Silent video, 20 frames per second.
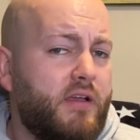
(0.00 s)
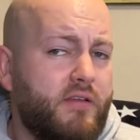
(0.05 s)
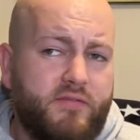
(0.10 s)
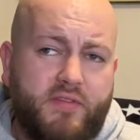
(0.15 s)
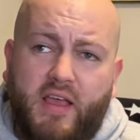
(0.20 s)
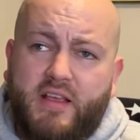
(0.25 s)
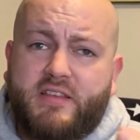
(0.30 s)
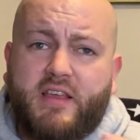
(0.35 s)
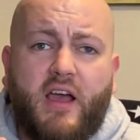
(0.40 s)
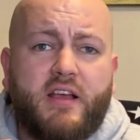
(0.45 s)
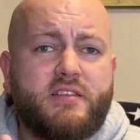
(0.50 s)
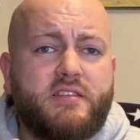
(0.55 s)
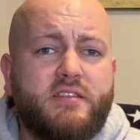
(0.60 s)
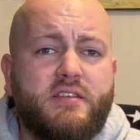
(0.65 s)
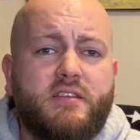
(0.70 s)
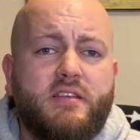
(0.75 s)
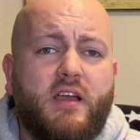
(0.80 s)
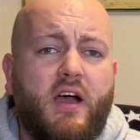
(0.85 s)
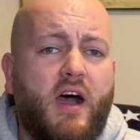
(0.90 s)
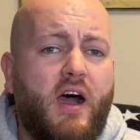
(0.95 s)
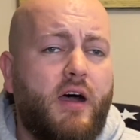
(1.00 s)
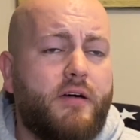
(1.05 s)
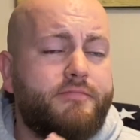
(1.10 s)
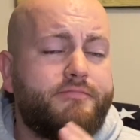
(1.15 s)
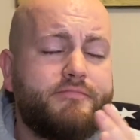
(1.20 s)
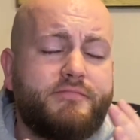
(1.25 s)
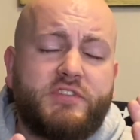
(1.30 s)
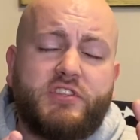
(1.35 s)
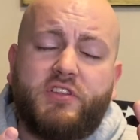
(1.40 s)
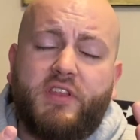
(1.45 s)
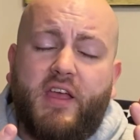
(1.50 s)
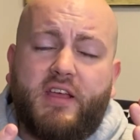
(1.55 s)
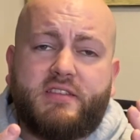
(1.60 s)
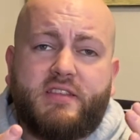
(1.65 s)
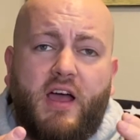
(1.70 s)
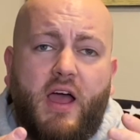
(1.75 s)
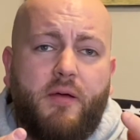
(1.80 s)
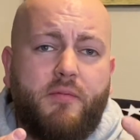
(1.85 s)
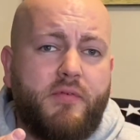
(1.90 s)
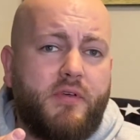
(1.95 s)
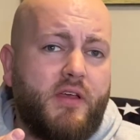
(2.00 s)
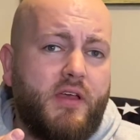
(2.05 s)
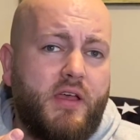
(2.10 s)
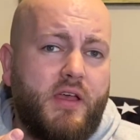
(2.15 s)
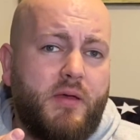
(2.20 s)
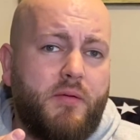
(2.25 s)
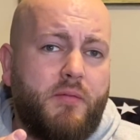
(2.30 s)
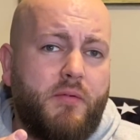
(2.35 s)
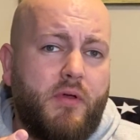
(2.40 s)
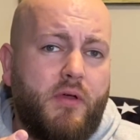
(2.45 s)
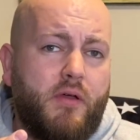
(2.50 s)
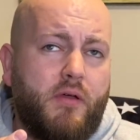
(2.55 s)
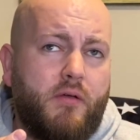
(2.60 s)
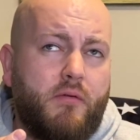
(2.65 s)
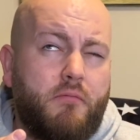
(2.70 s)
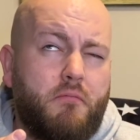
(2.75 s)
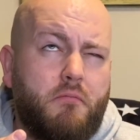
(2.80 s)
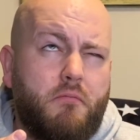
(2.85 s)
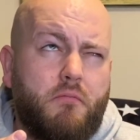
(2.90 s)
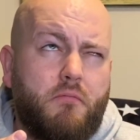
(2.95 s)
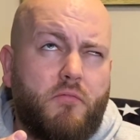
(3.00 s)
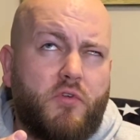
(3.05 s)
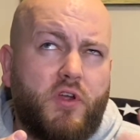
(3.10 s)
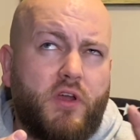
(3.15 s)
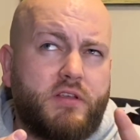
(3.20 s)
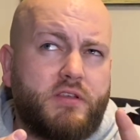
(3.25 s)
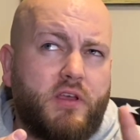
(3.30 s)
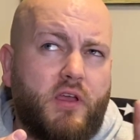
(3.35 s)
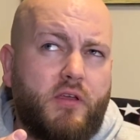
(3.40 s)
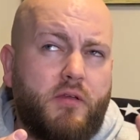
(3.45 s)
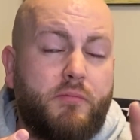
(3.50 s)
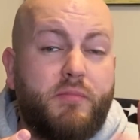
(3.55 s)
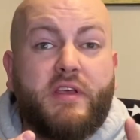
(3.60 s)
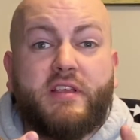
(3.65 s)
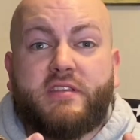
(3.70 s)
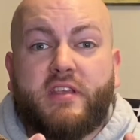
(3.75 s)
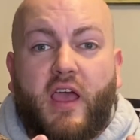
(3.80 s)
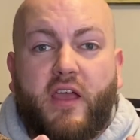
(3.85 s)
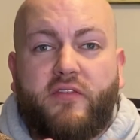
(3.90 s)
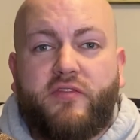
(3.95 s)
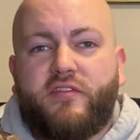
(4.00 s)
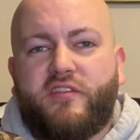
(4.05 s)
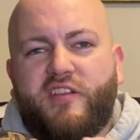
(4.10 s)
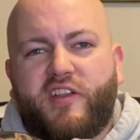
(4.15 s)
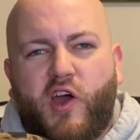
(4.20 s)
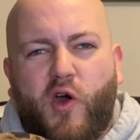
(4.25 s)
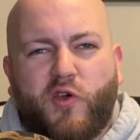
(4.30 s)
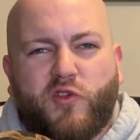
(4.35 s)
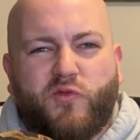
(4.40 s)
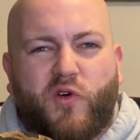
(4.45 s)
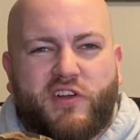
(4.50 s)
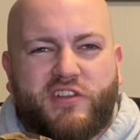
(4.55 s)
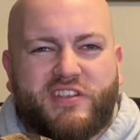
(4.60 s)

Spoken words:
Thanks, guys. Till next time, what did I say? Be safe. Always watch